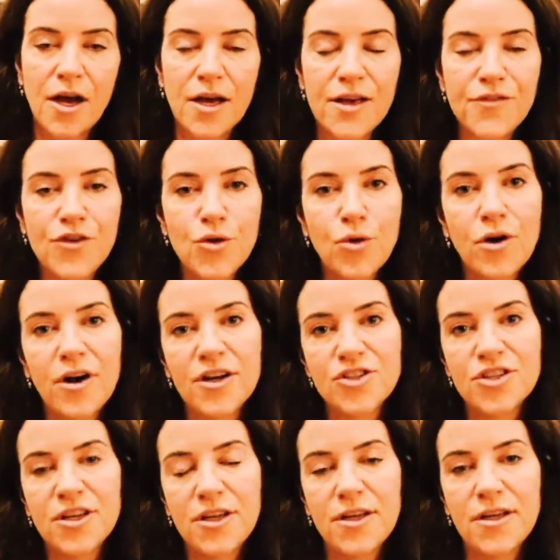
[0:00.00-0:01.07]
If you are
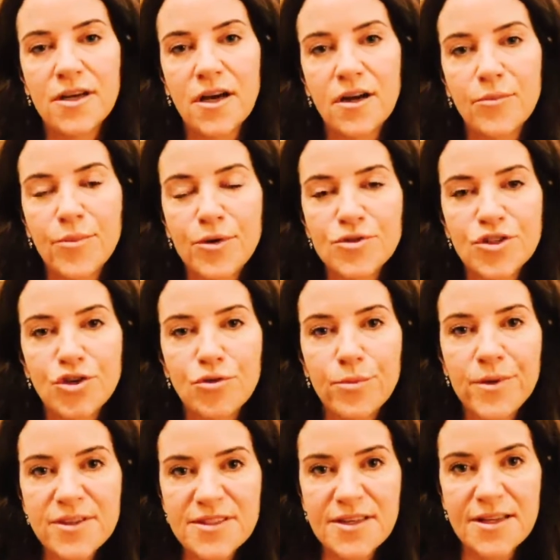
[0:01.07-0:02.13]
actually building your
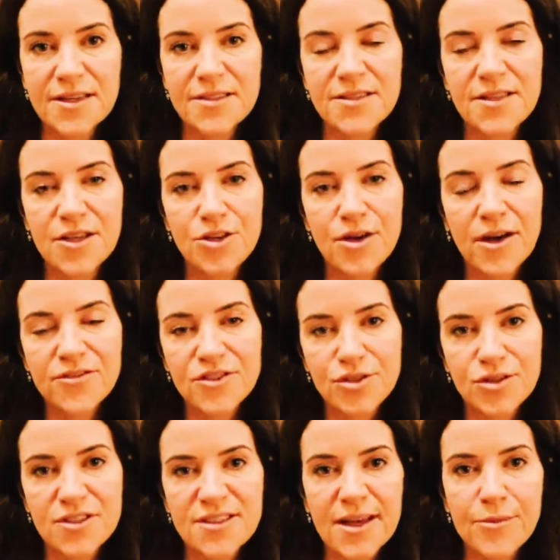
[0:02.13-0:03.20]
business, then you have to
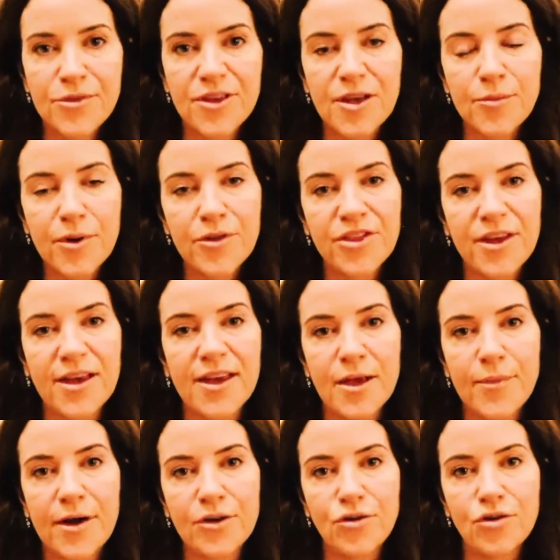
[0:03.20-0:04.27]
do the same thing, but thinking
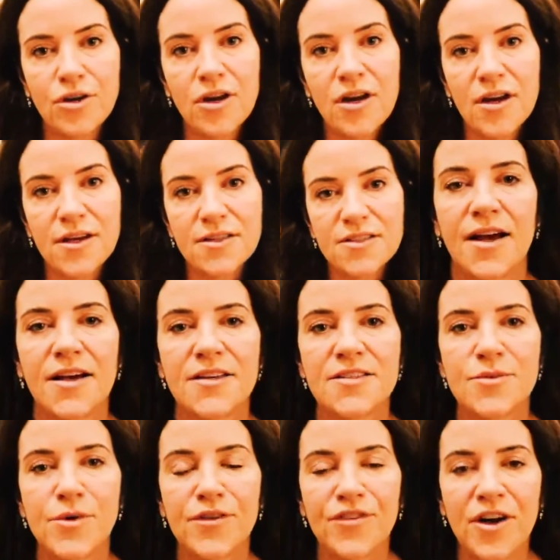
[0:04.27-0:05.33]
about your clients.
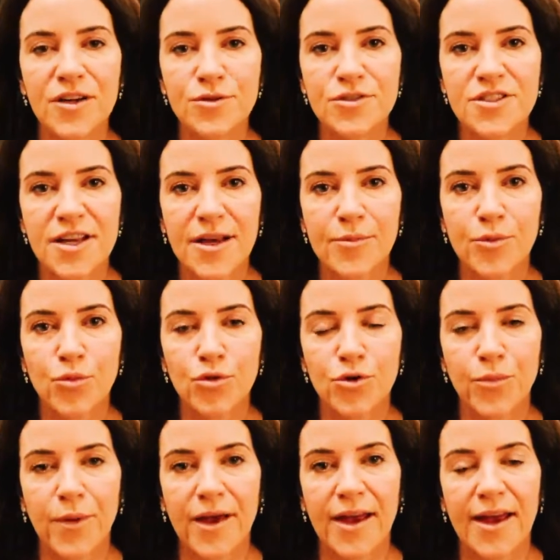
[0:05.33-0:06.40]
So my final tip
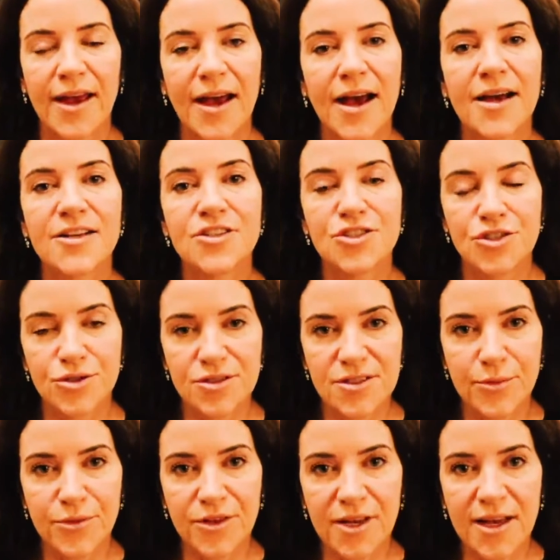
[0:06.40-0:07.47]
would be do
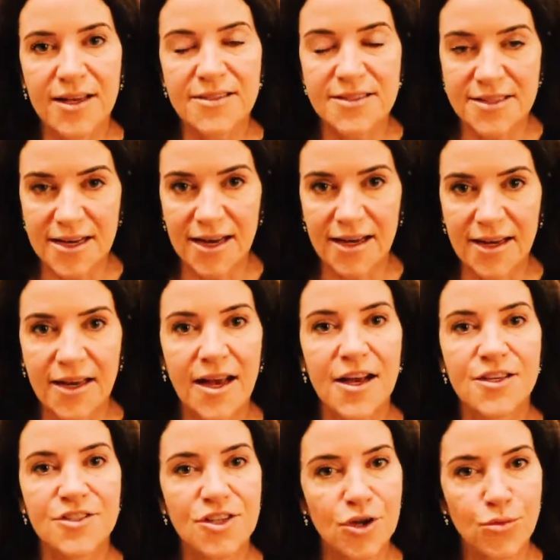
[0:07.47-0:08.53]
something today.
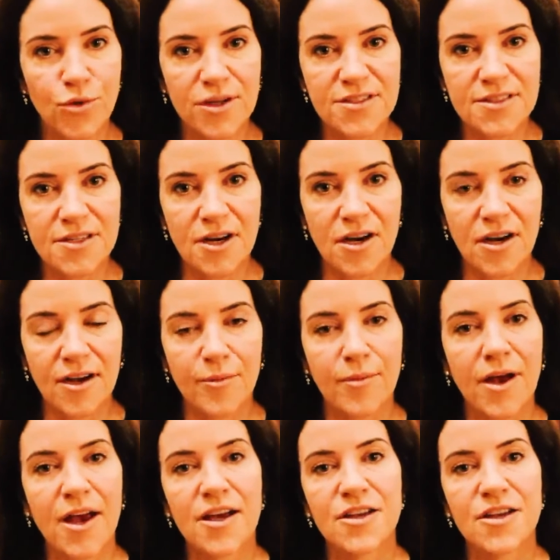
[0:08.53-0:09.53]
Don't waste time.